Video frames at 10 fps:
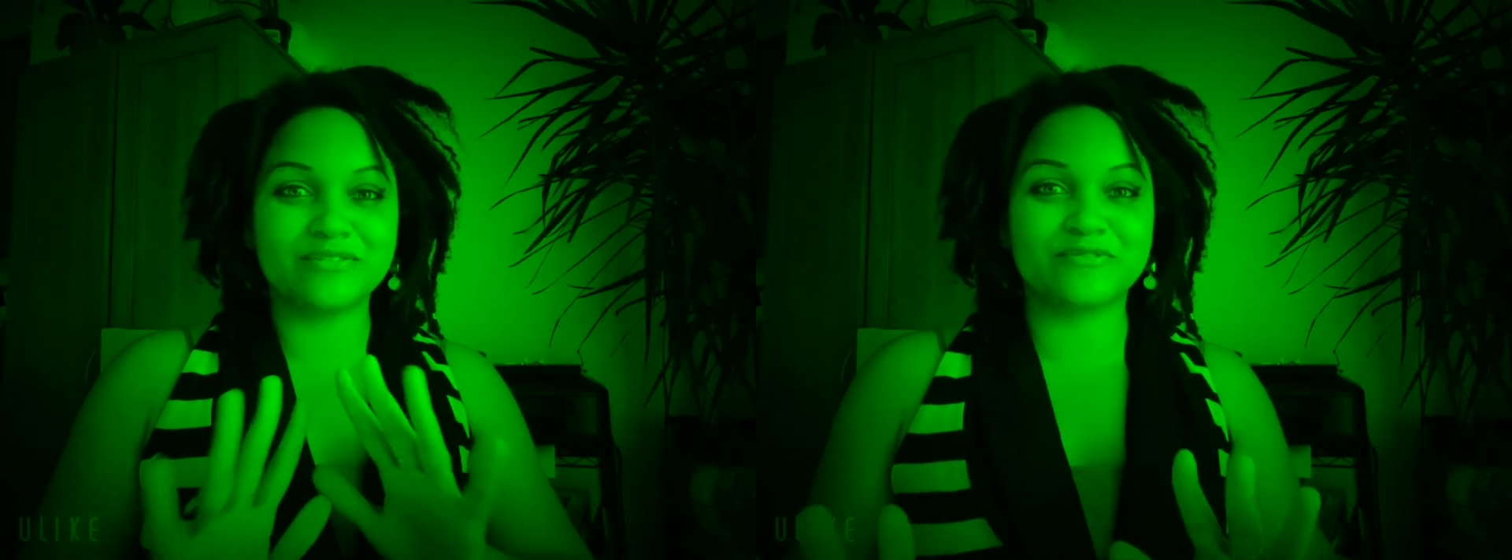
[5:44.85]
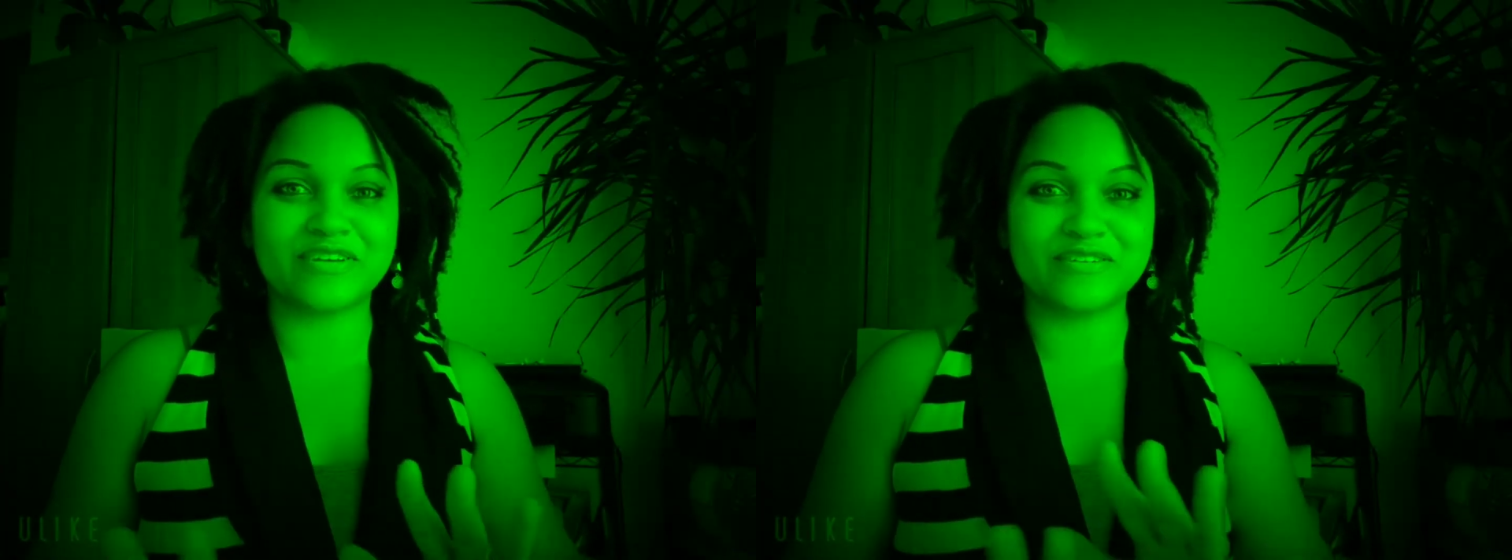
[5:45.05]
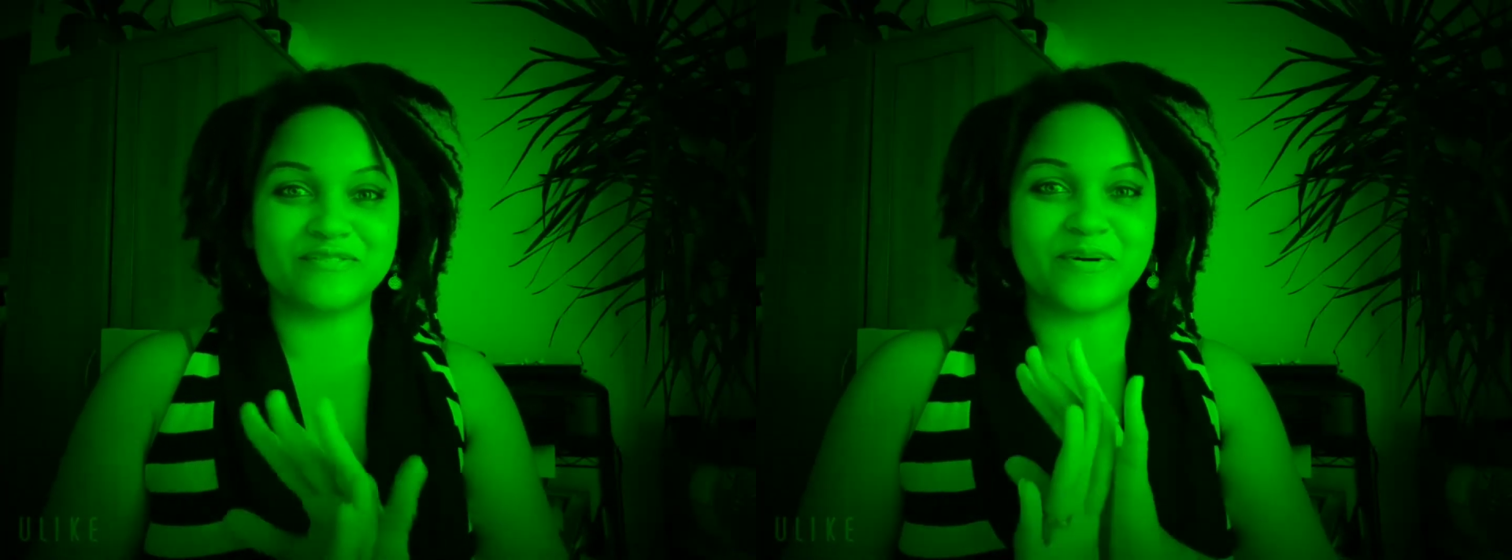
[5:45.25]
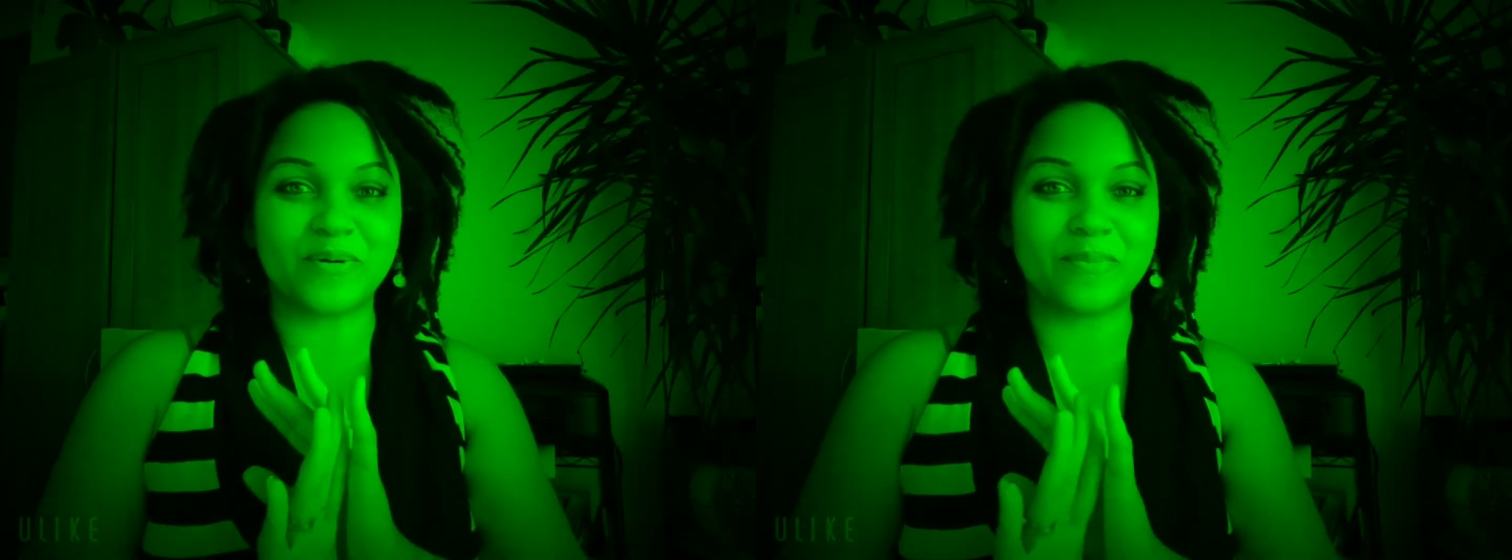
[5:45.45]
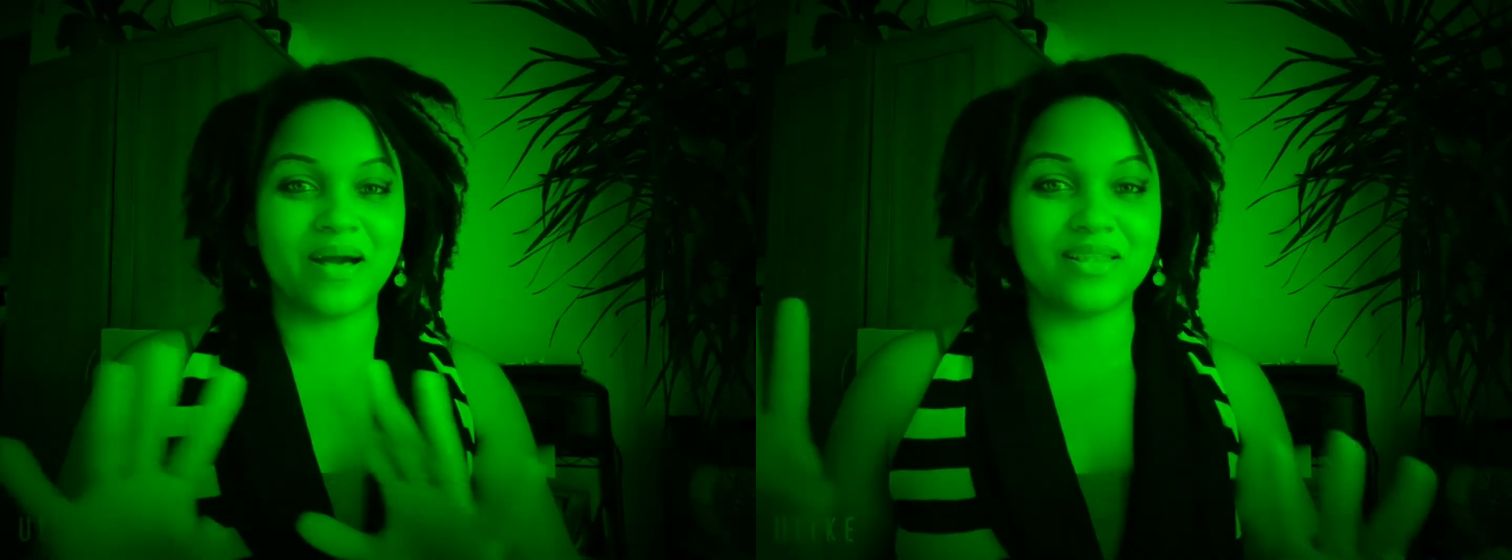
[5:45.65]

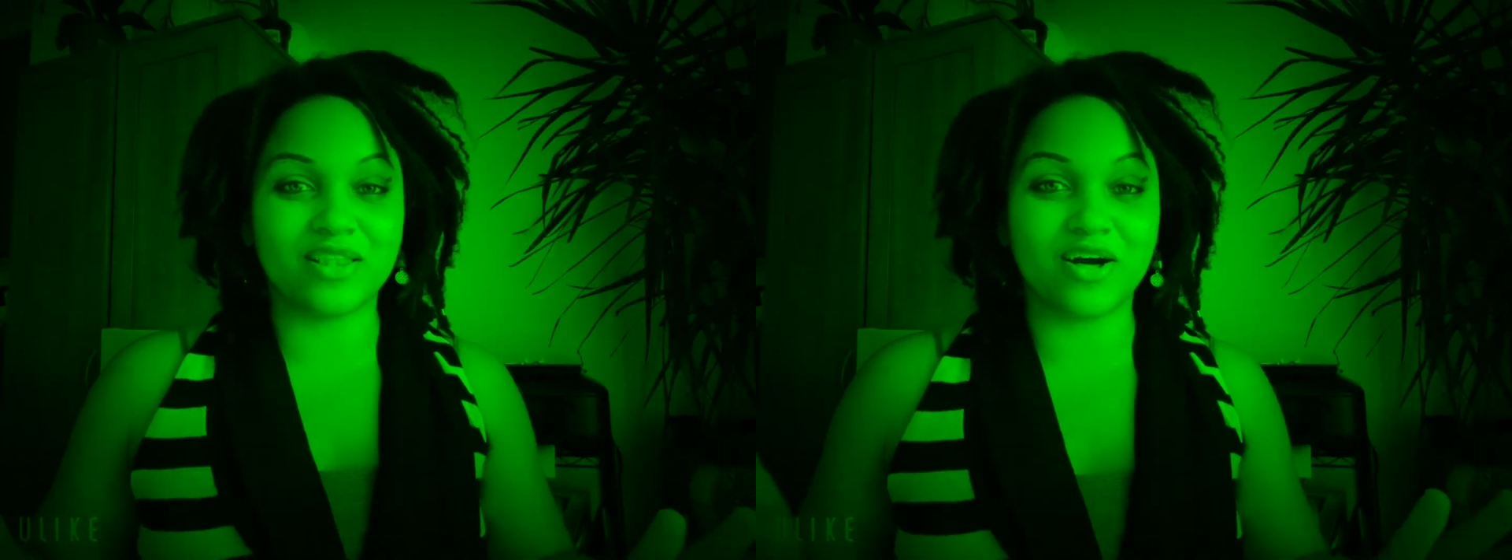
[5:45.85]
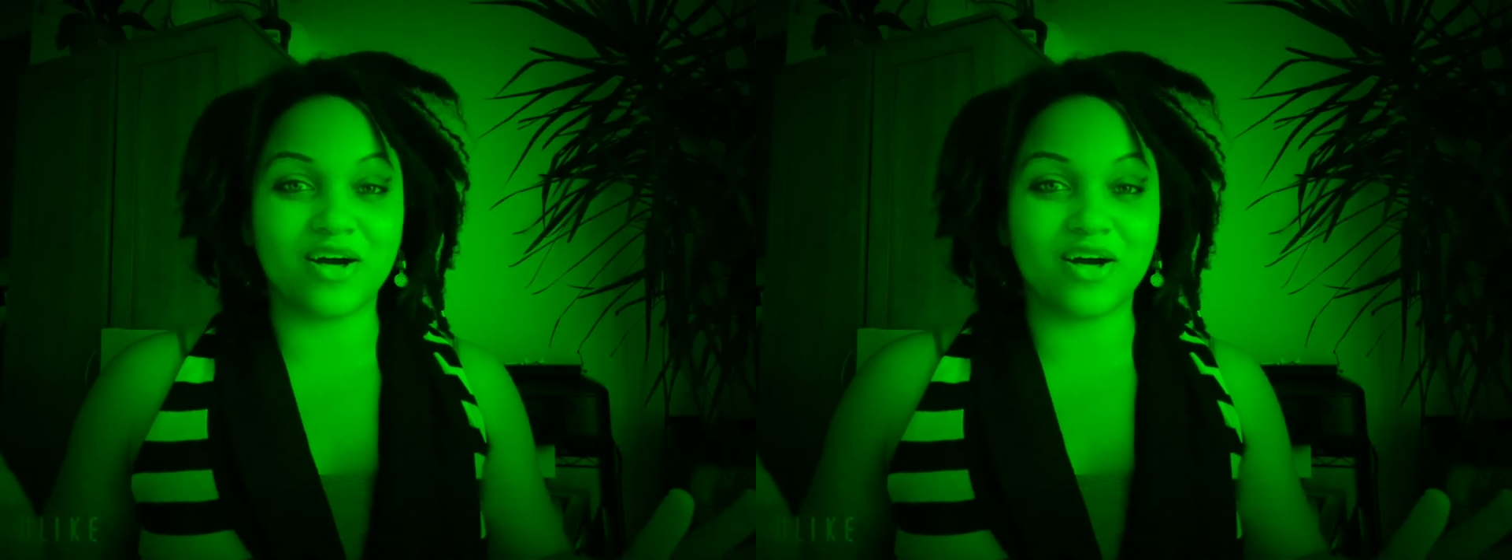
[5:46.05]
freeform lock